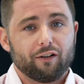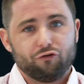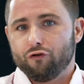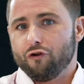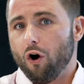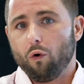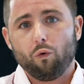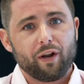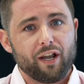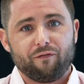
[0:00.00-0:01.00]

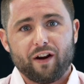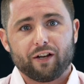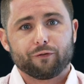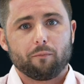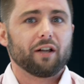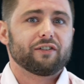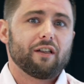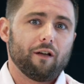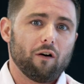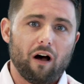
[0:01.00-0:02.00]
No ifs, ands, or buts,
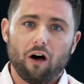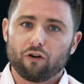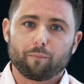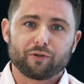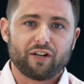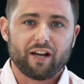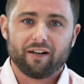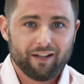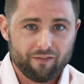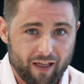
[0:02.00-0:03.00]
100%,